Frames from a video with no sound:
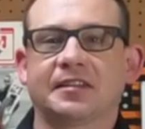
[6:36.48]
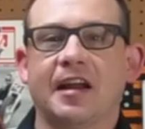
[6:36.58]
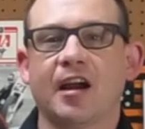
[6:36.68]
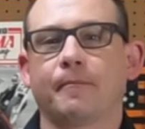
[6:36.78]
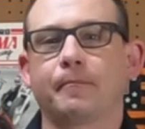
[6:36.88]

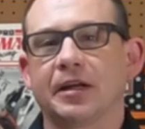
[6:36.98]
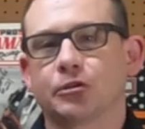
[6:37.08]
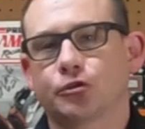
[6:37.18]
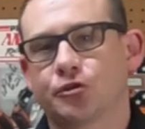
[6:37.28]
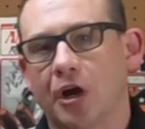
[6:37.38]
there,
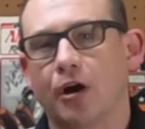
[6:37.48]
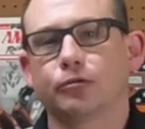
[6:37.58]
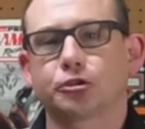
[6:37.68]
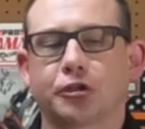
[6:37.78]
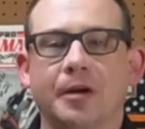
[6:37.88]
but
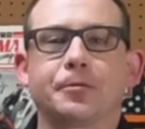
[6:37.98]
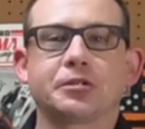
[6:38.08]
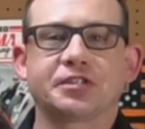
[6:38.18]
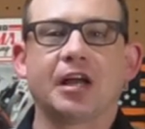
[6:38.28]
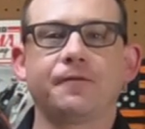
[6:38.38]
don't trip
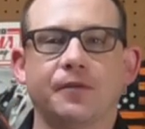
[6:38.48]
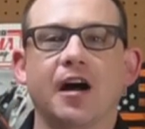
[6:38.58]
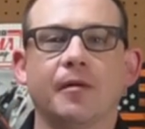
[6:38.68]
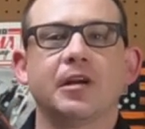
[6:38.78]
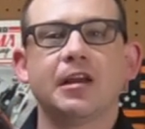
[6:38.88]
yourself
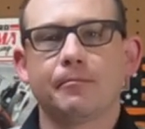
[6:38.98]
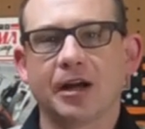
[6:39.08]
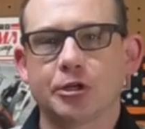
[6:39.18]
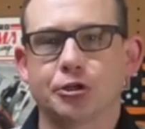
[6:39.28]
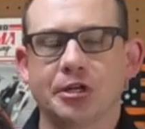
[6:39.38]
up
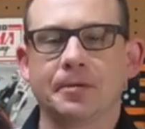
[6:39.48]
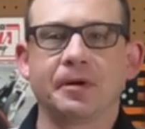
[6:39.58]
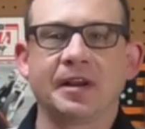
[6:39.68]
by cheaping